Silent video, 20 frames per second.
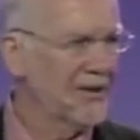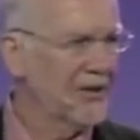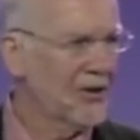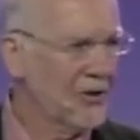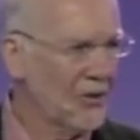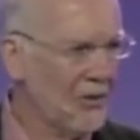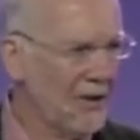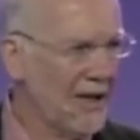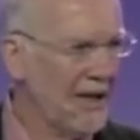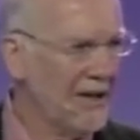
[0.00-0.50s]

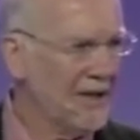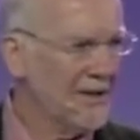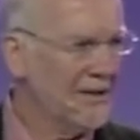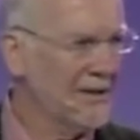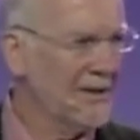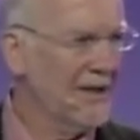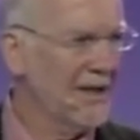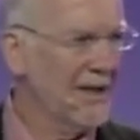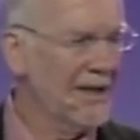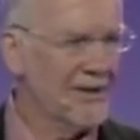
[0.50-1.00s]

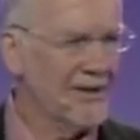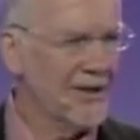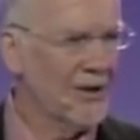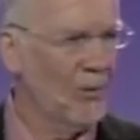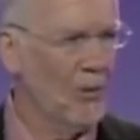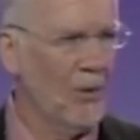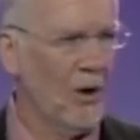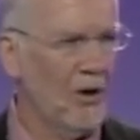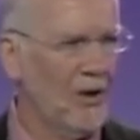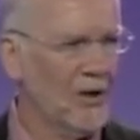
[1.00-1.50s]
grace is
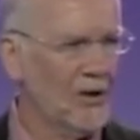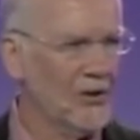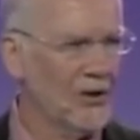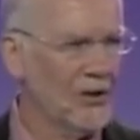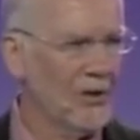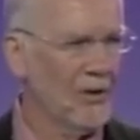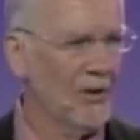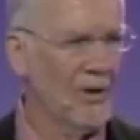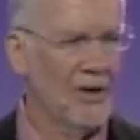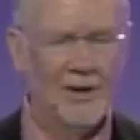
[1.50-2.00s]
towards
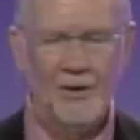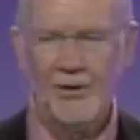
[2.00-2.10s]
you.